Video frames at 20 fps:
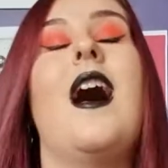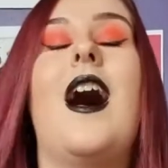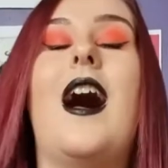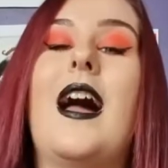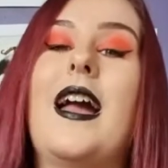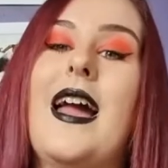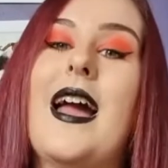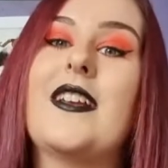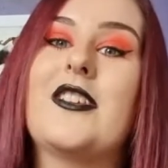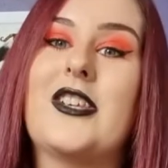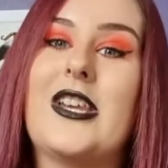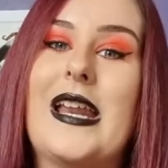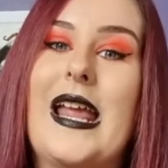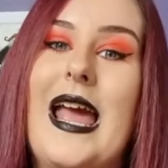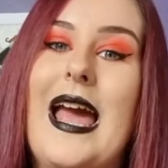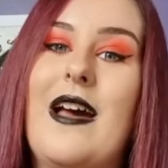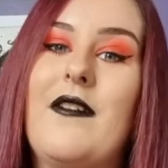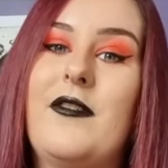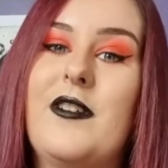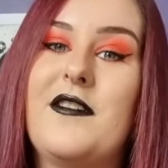I actually
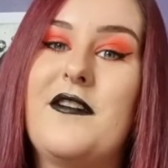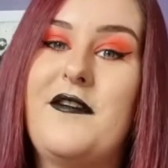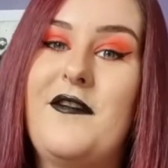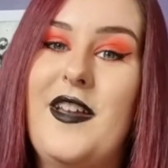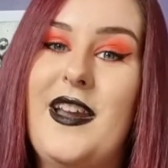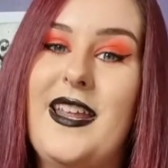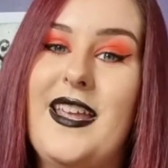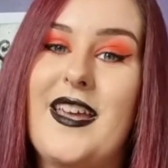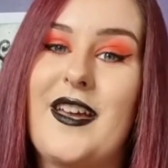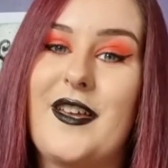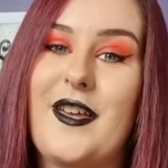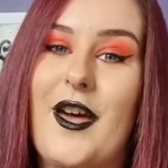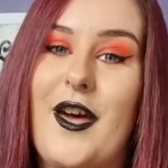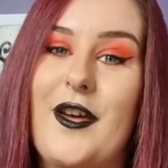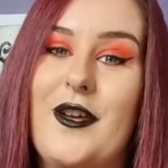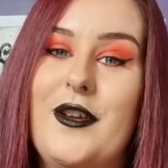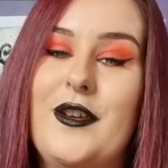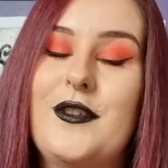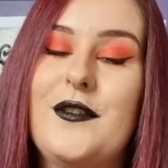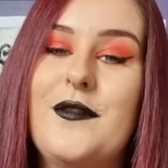have an affiliate
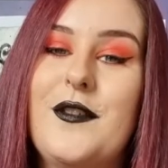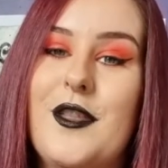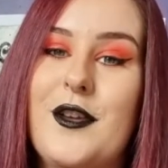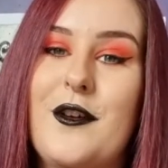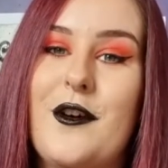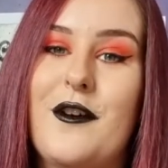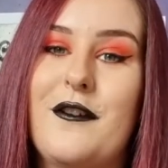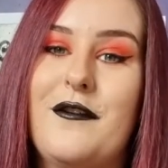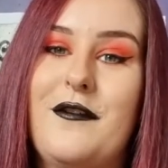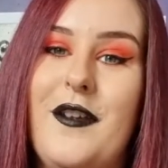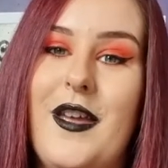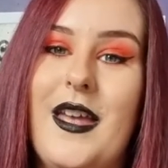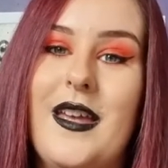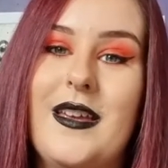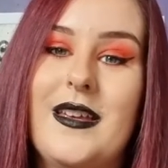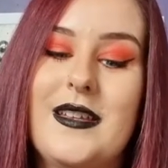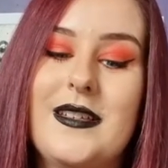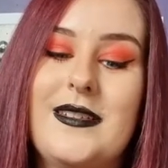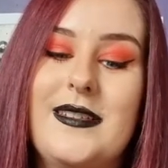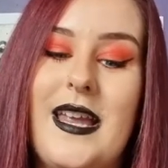code for the
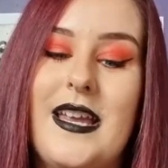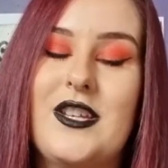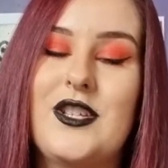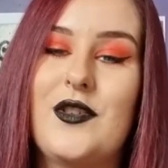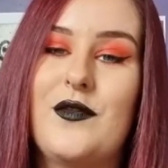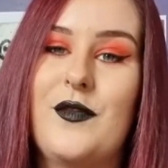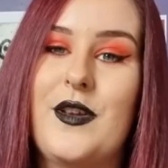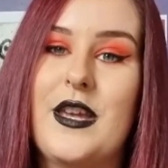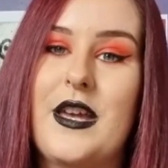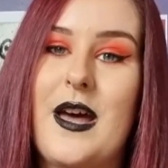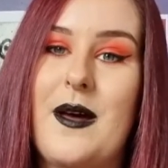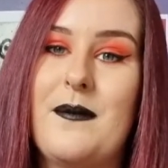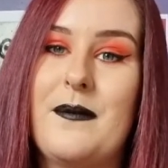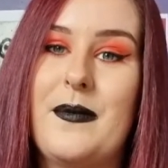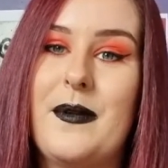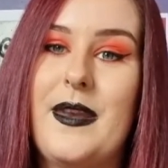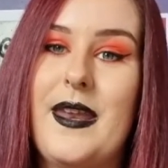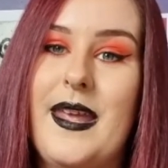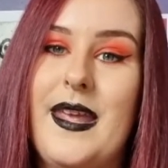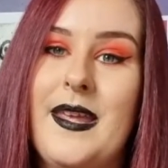Gothic Stationery
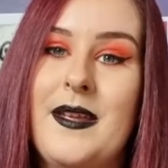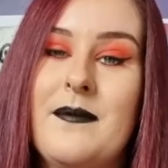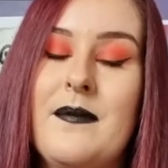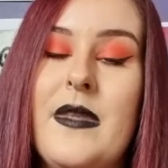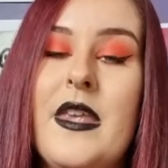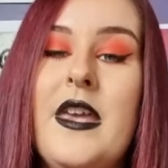Company.